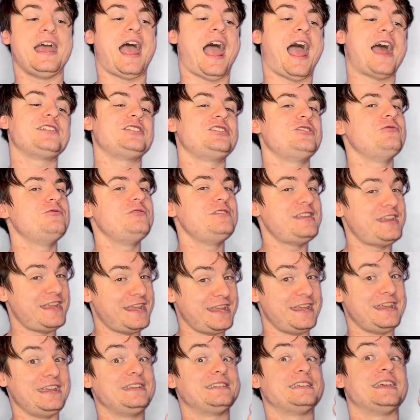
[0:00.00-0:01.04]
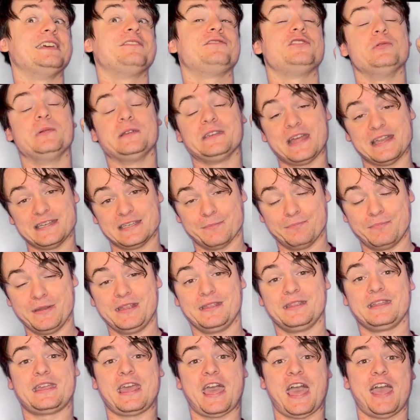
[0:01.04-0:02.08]
And you need, if you intend to beat
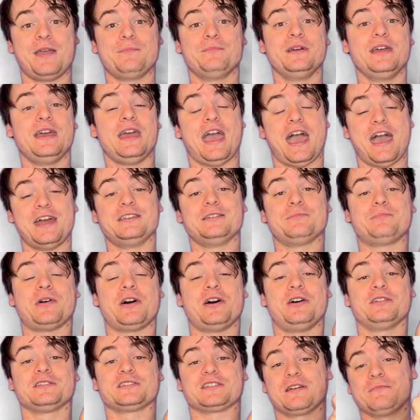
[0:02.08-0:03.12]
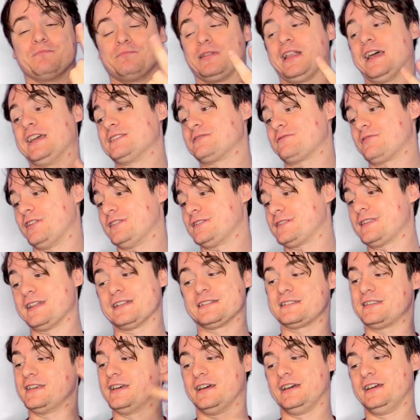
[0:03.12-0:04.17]
the game, ender pearls and blaze rods. So
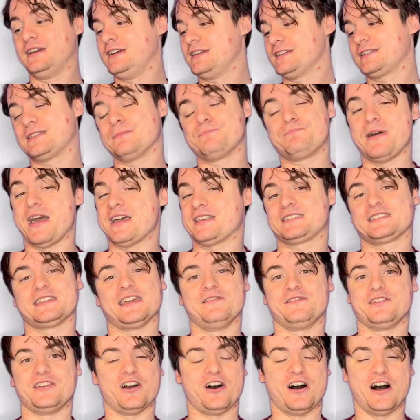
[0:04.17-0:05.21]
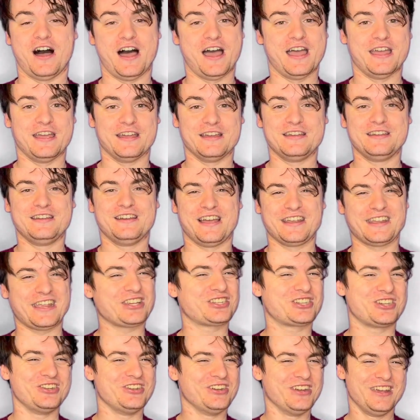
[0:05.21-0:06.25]
that's the best I've got. I
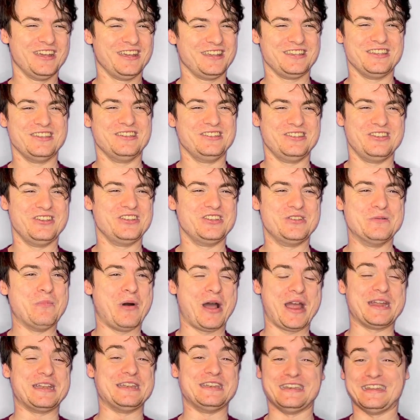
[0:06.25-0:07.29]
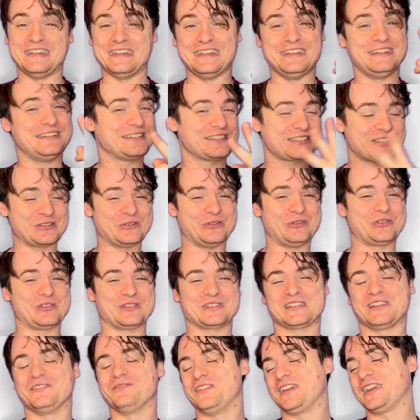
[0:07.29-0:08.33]
guess you might need a sword or
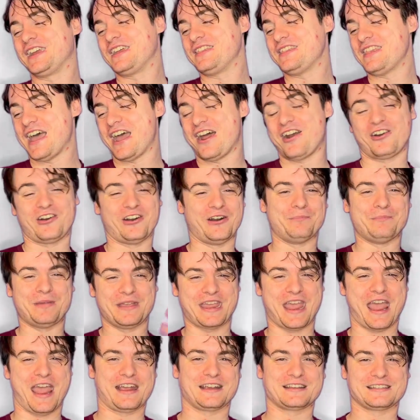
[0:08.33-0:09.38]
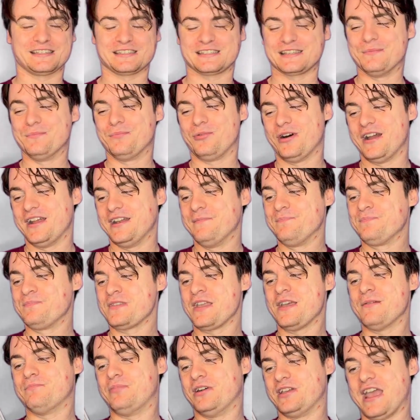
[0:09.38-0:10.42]
something in there, or a pickaxe at some point.
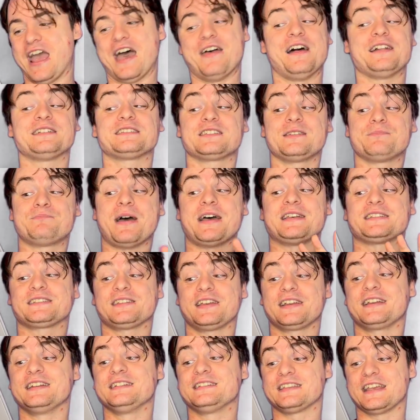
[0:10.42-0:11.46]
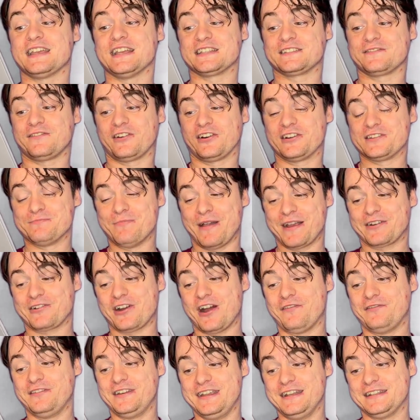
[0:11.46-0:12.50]
But yeah, that's the best I can say as far as
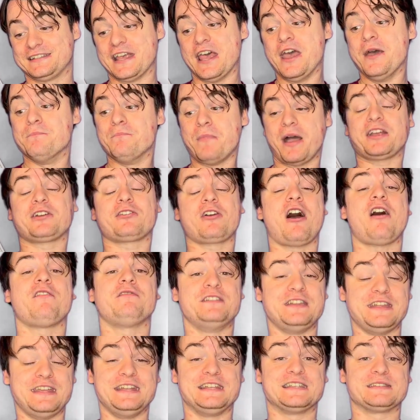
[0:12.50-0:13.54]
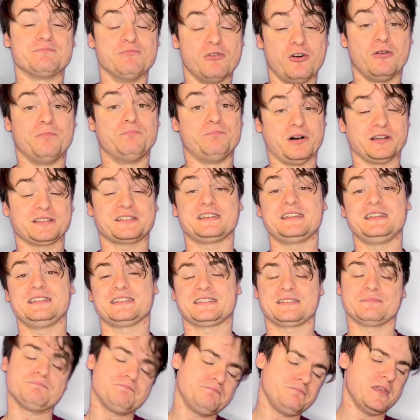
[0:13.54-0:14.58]
Minecraft needs. Minecraft needs more
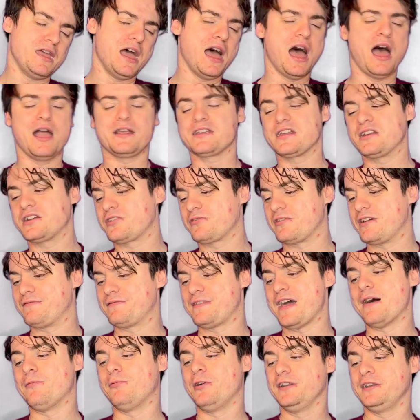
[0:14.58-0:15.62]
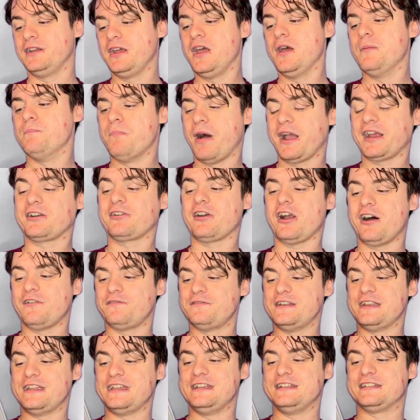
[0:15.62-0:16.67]
bosses. Yeah, I could agree with that one. Minecraft
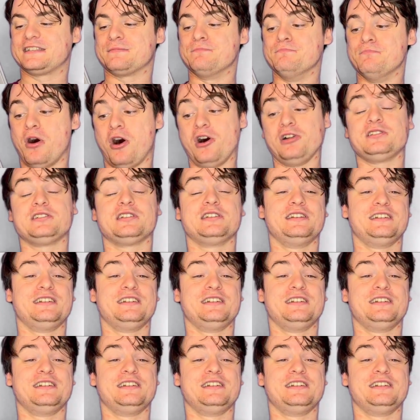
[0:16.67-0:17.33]
needs mod.